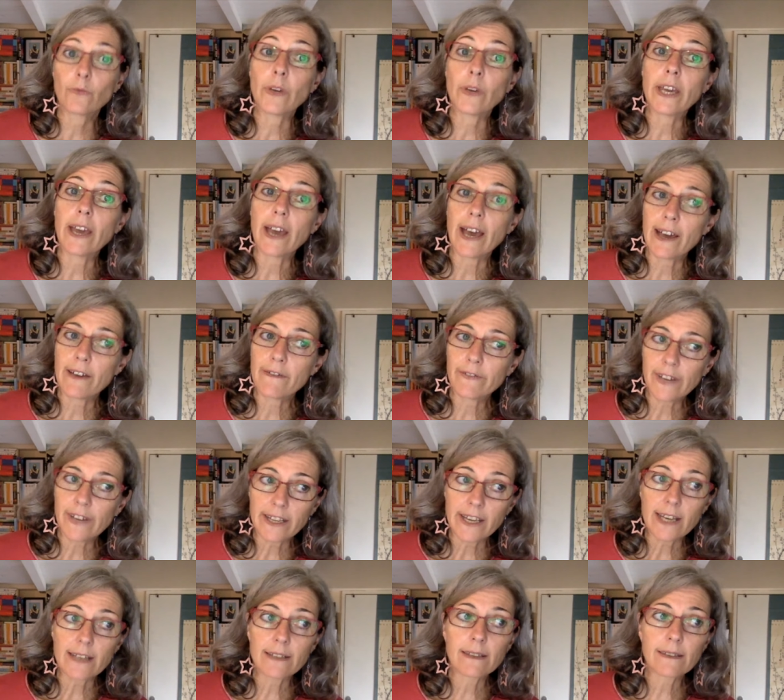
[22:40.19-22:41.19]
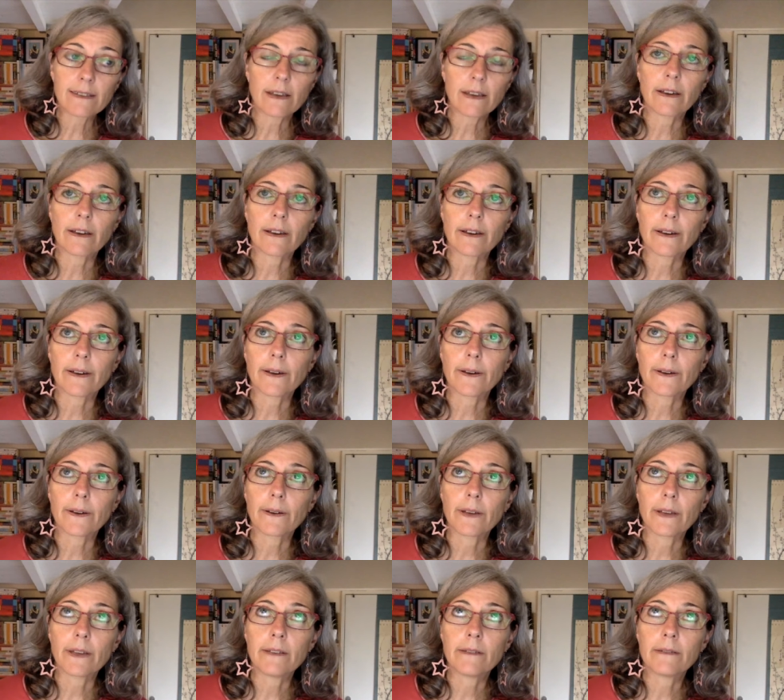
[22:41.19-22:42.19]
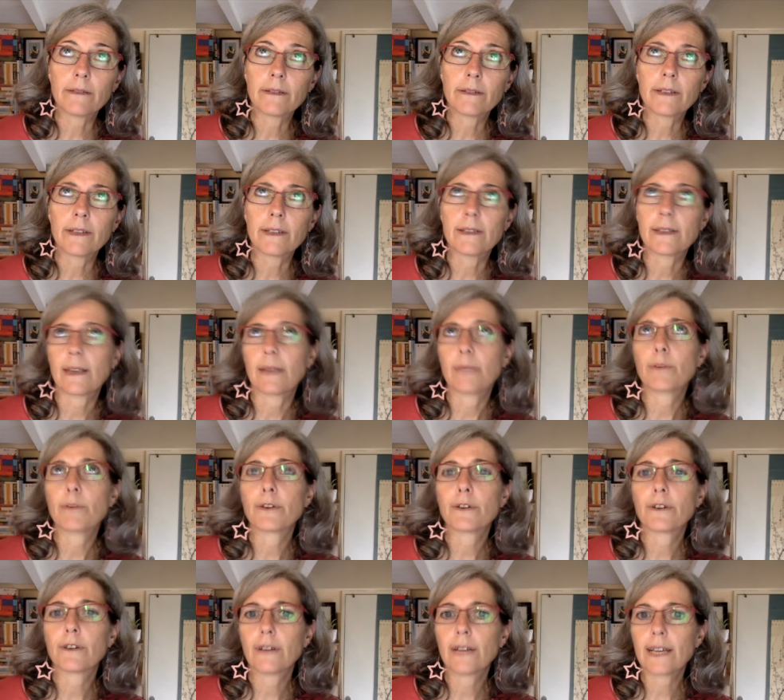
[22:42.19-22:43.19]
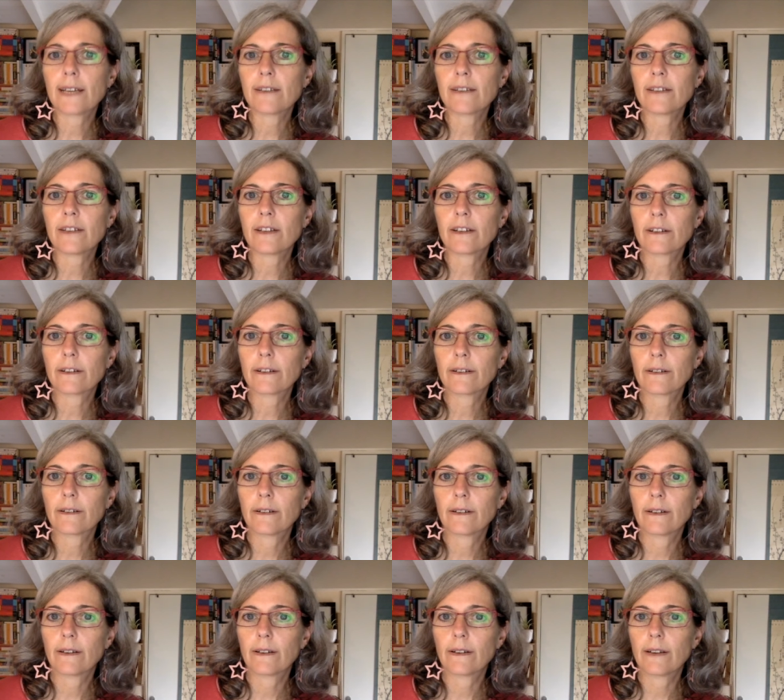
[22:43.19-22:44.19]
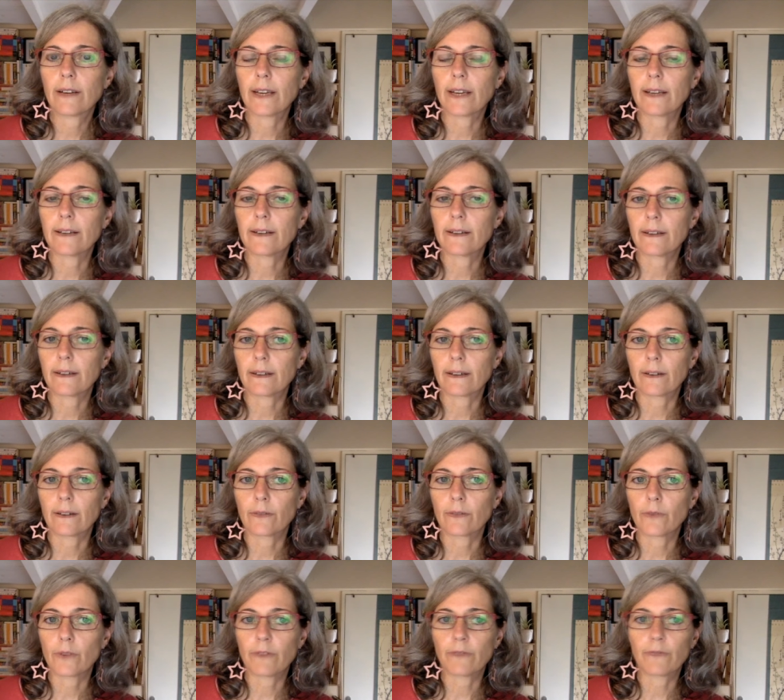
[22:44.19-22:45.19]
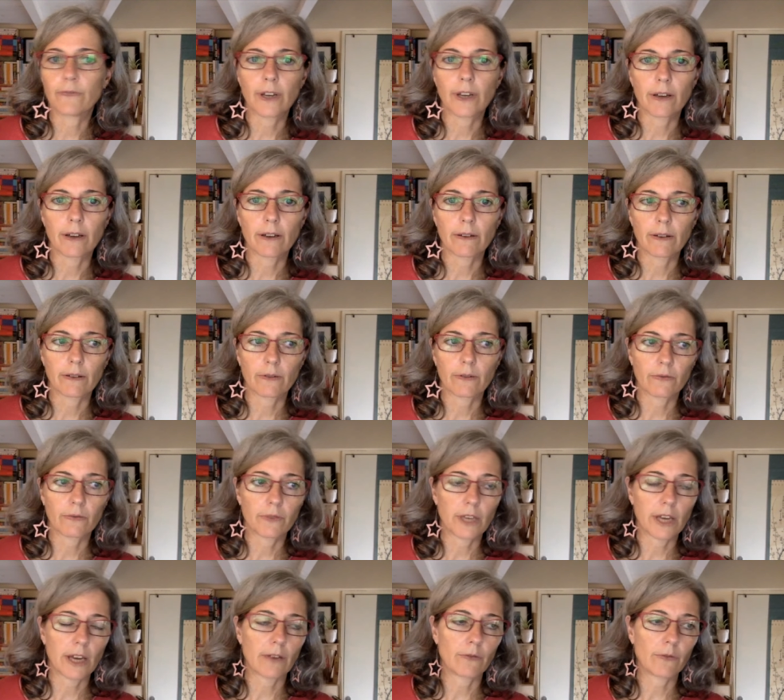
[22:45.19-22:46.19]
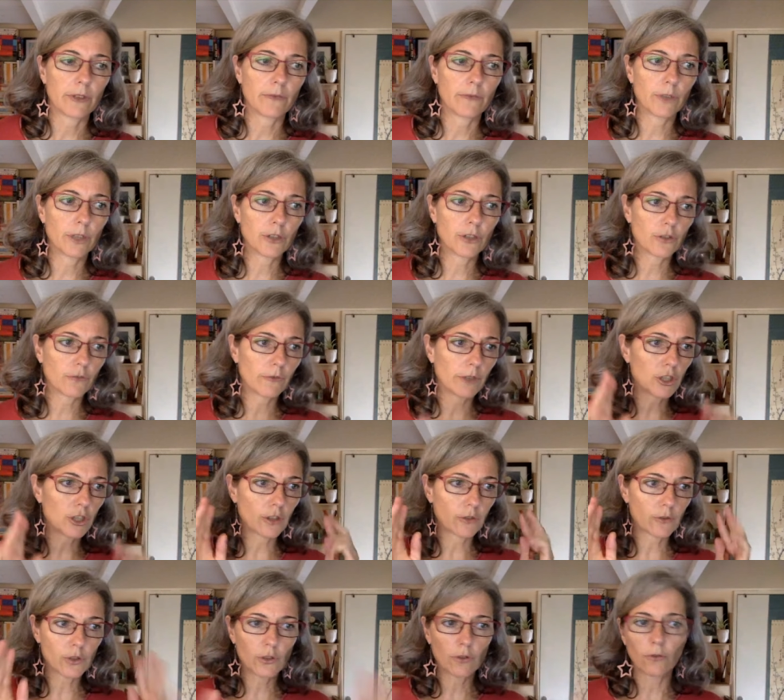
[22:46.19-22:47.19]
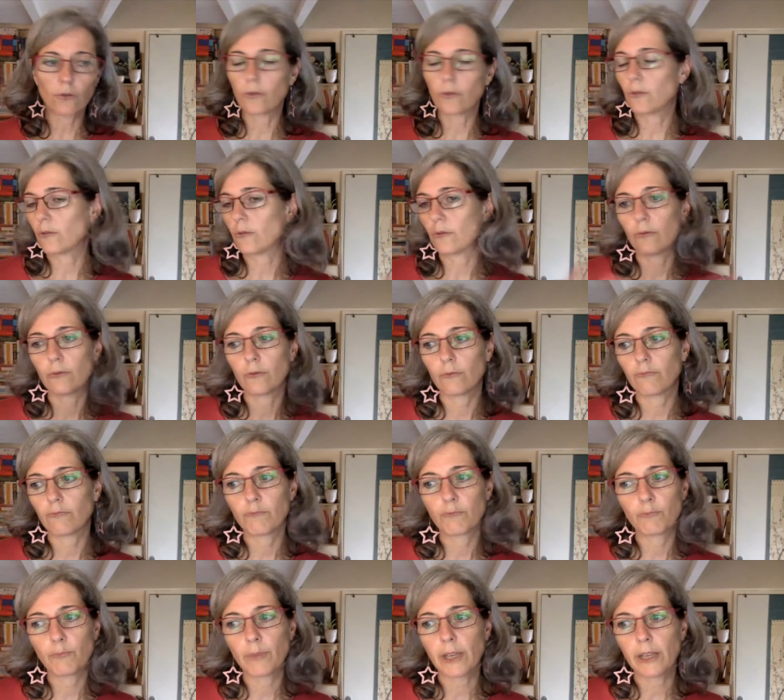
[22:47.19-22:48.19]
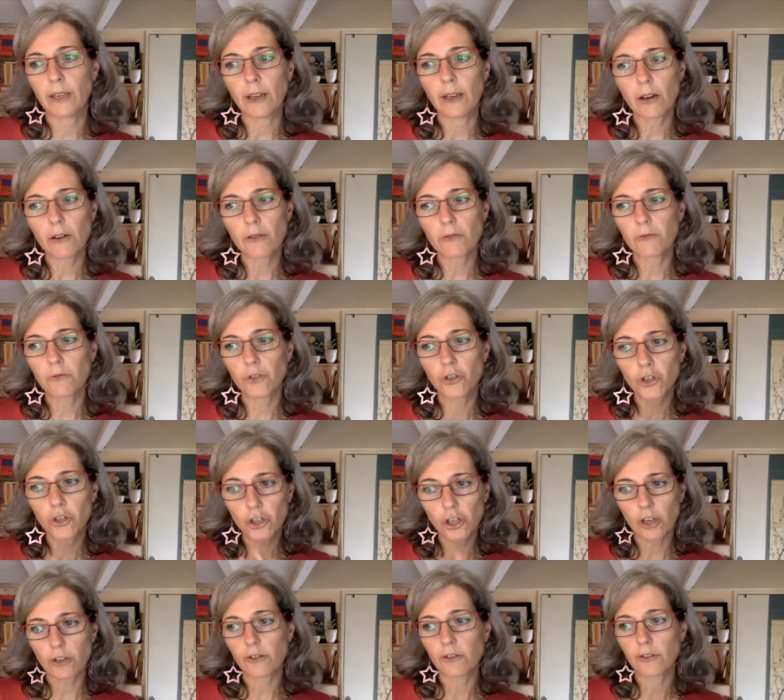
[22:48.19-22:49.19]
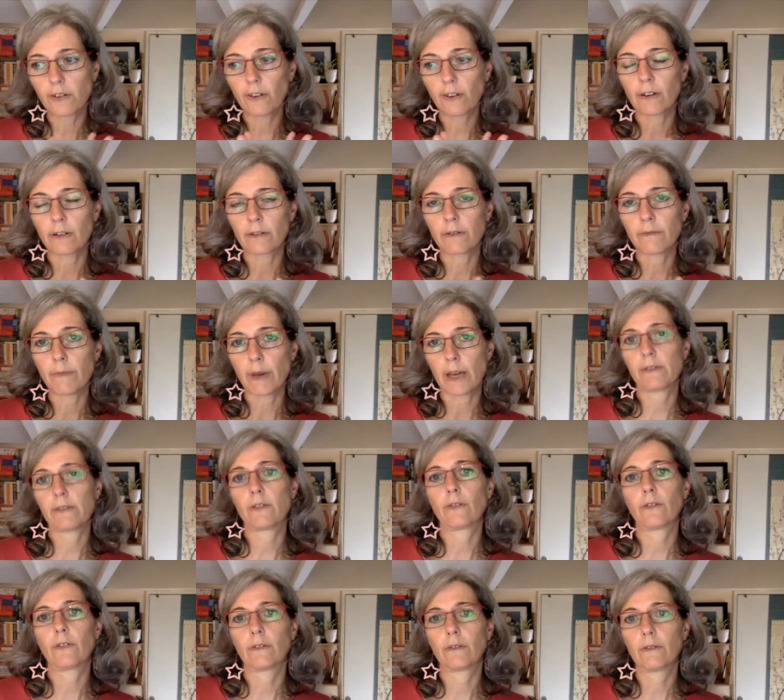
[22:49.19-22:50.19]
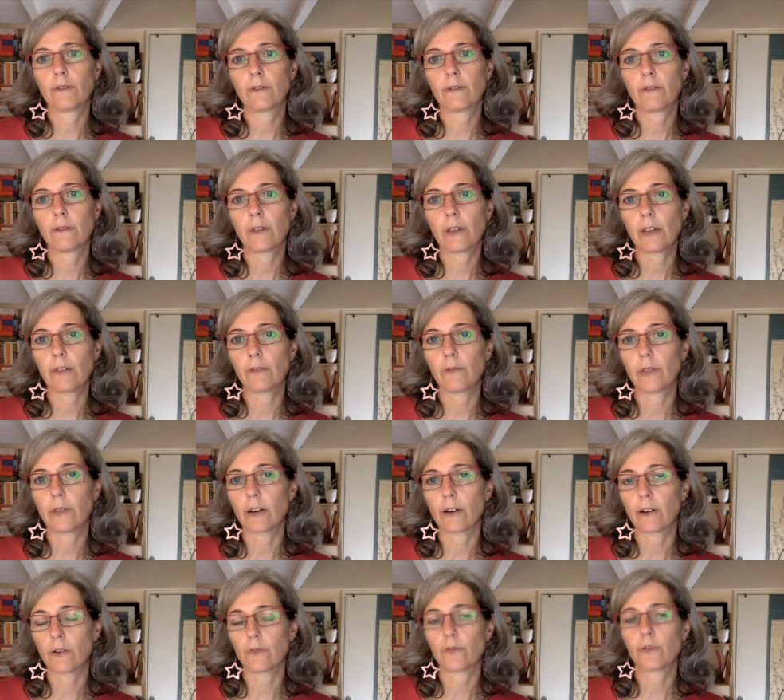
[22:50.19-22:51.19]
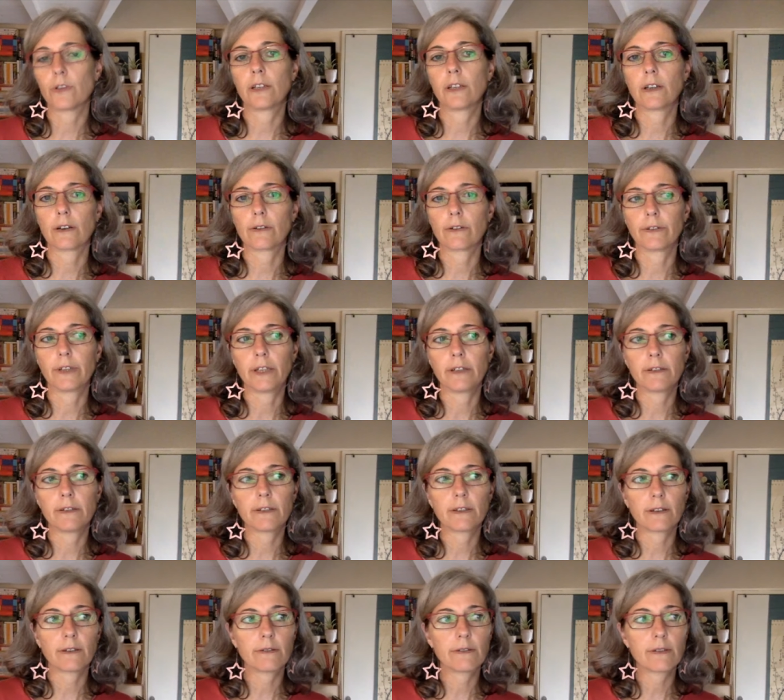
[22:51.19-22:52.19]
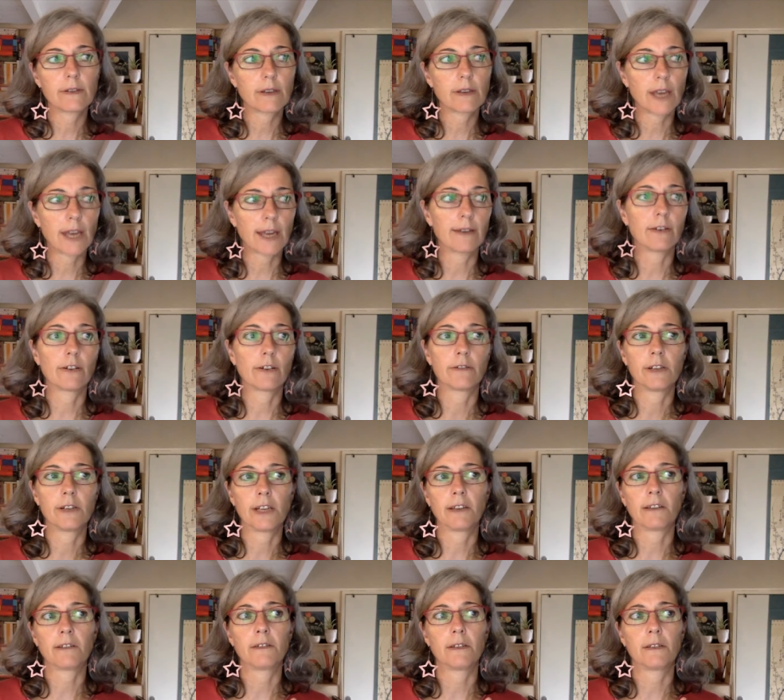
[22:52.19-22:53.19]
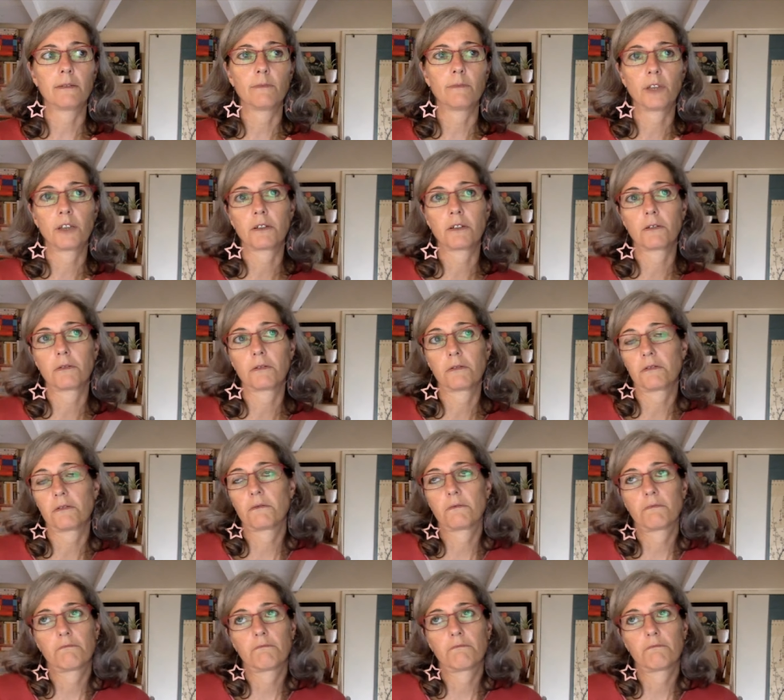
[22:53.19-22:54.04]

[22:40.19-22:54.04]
We have, yes, uh, in December last year, mm -hmm. and yeah. uh, we've uh, yeah we we ch we chose to be just on Mastodon, and we are mm-hmm. hosting our own instance and on LinkedIn because